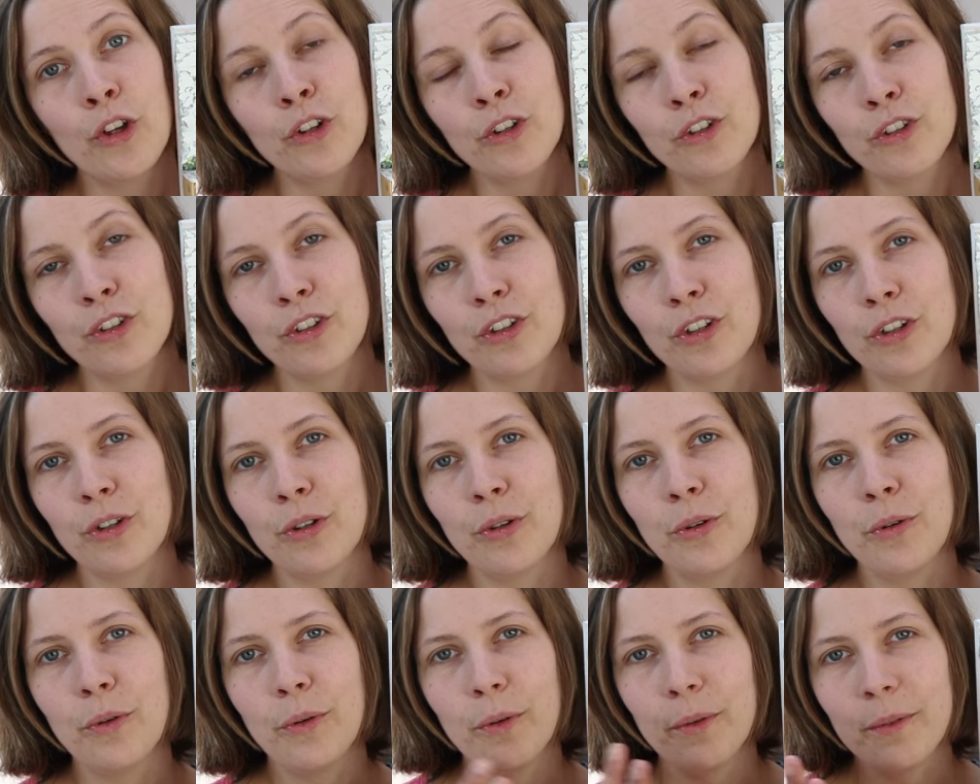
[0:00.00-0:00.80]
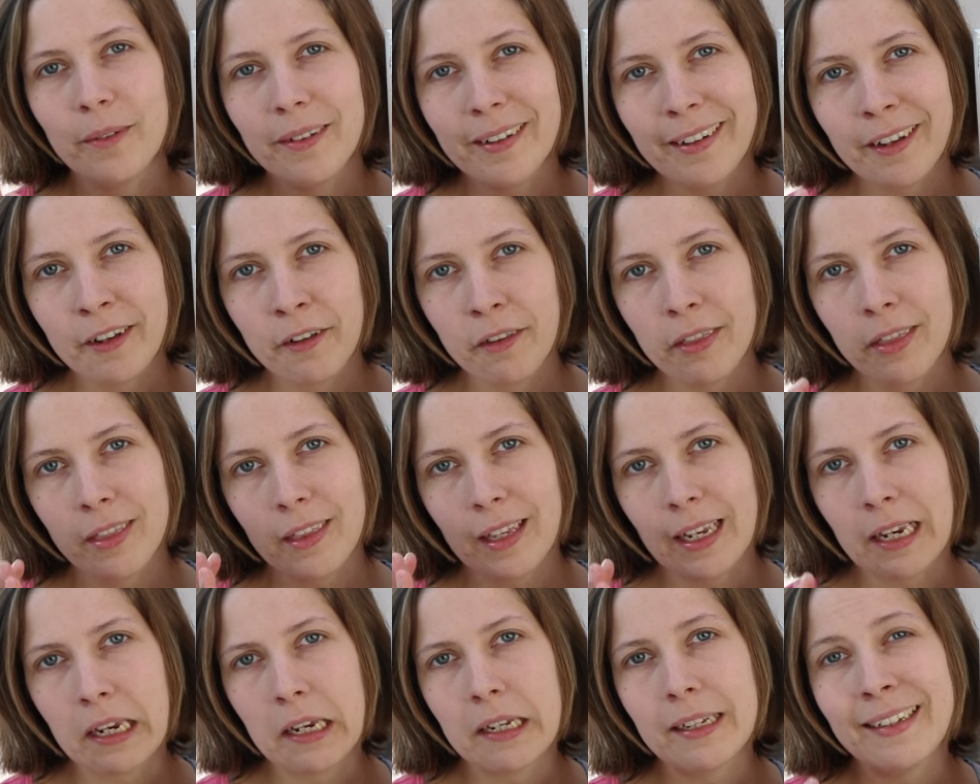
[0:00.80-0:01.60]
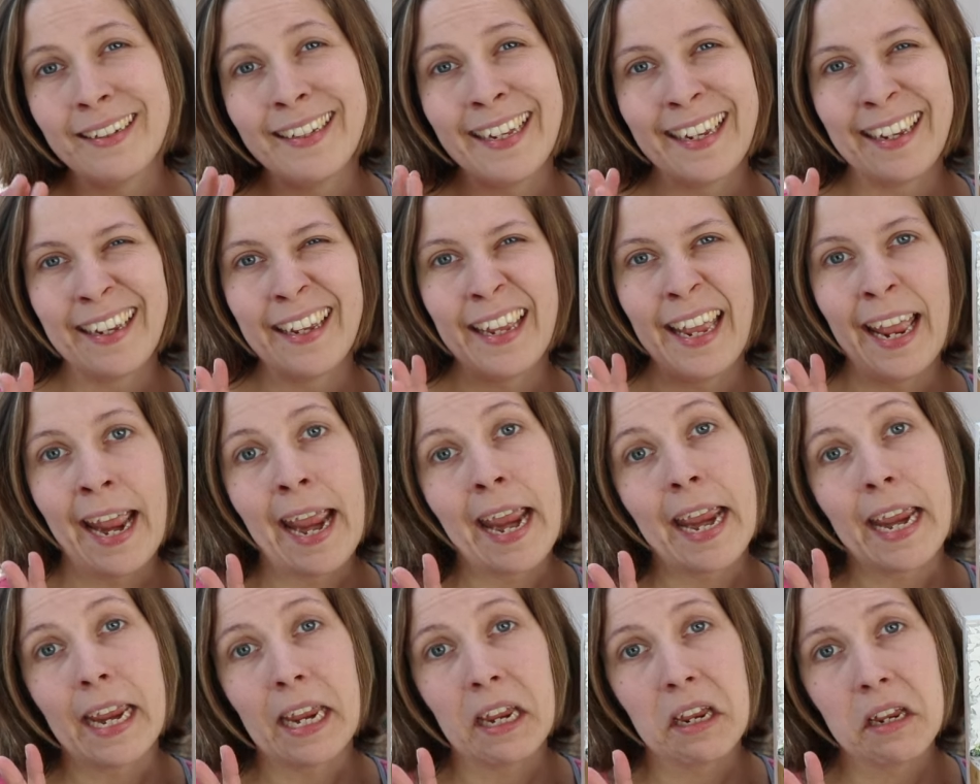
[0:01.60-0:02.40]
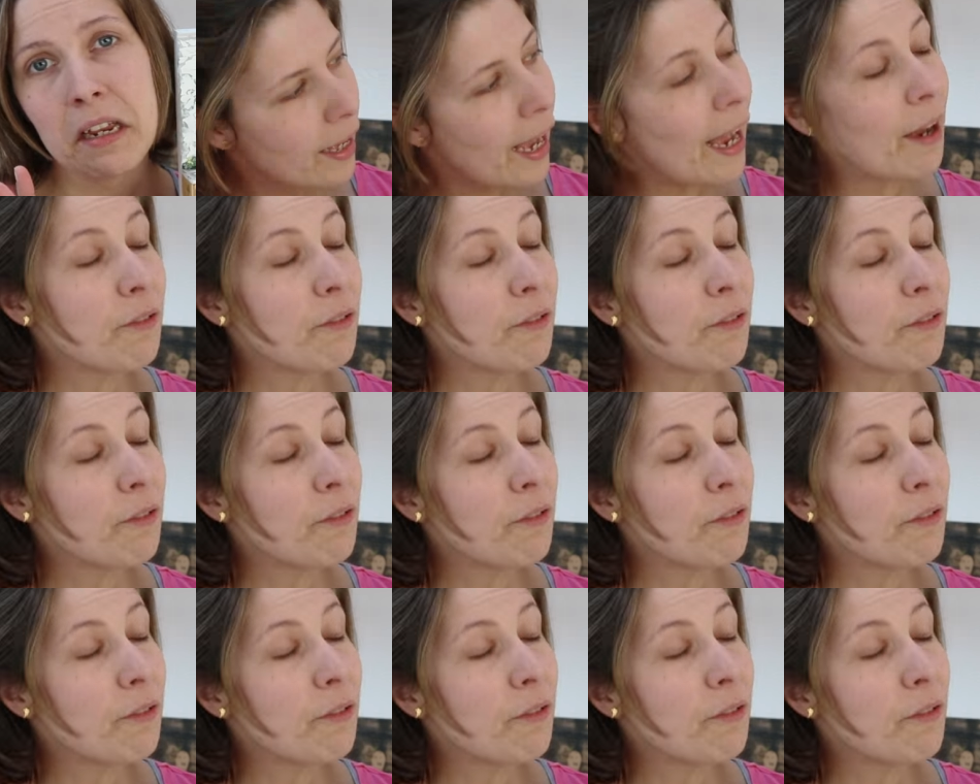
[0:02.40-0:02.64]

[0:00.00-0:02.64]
so think decay.